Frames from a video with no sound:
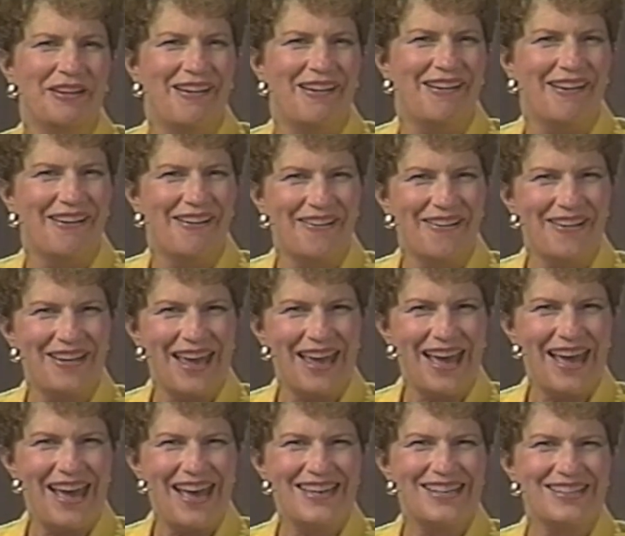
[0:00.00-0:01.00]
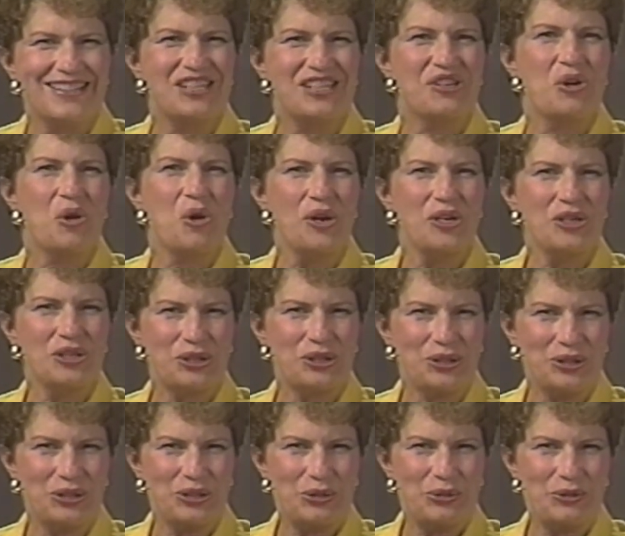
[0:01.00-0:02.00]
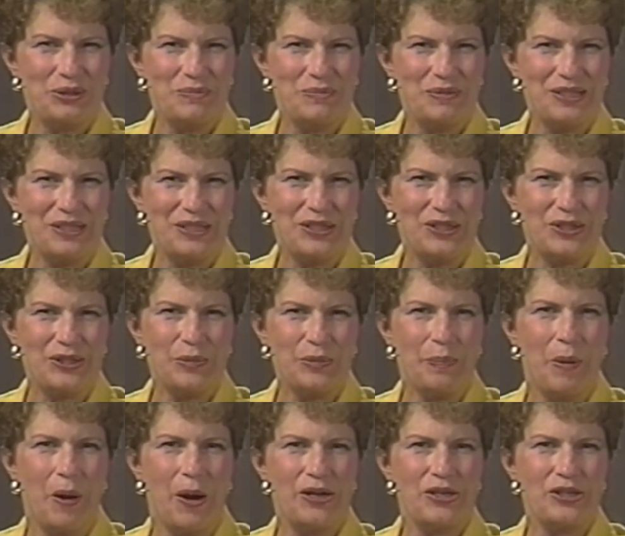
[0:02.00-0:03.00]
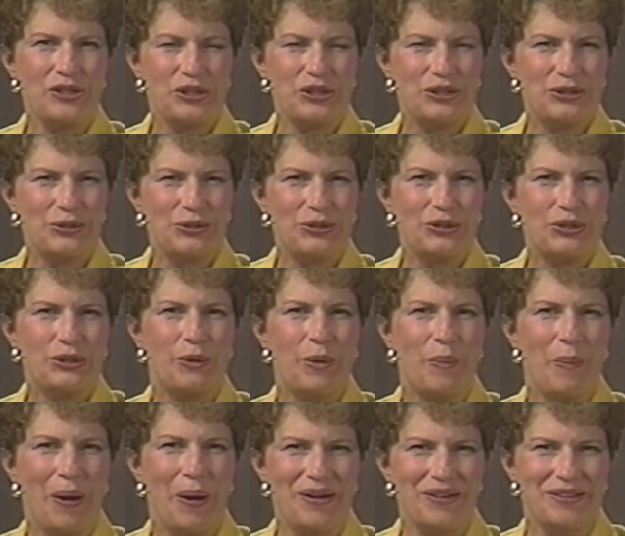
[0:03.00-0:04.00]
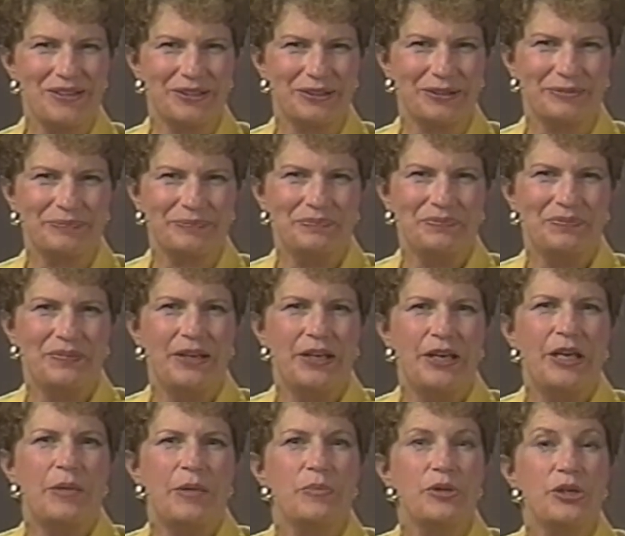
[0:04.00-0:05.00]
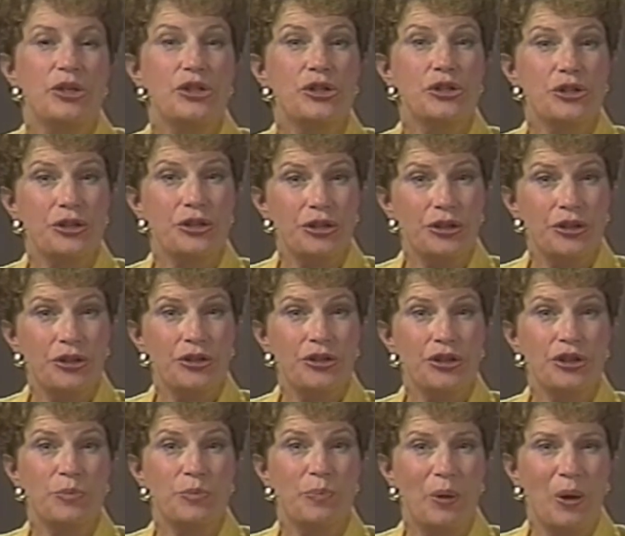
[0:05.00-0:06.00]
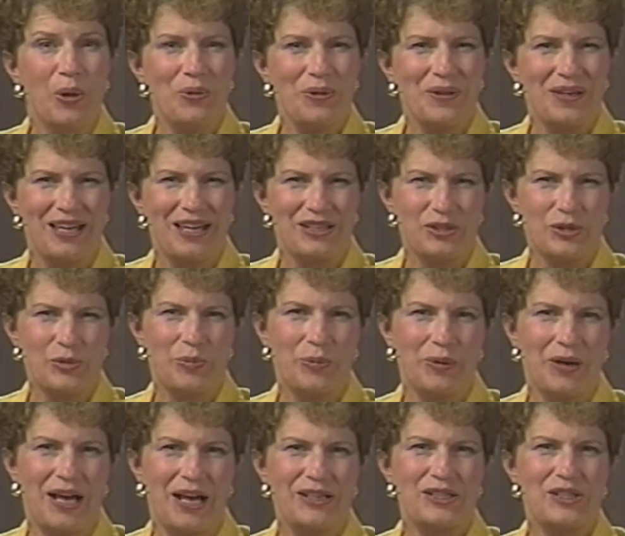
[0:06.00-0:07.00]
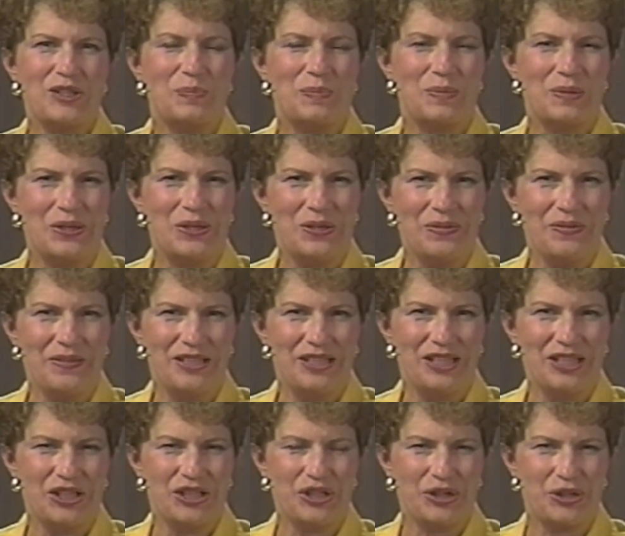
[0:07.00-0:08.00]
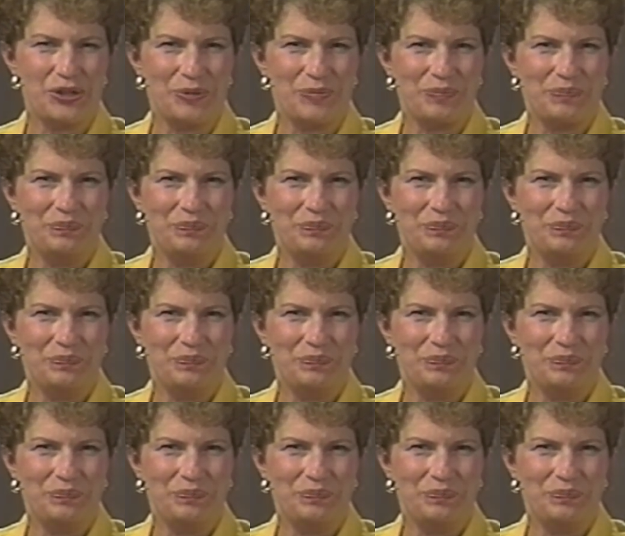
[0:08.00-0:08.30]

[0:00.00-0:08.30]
Okay, it's your turn to administer Part 2 to a partner. Be sure you both get to practice being the teacher.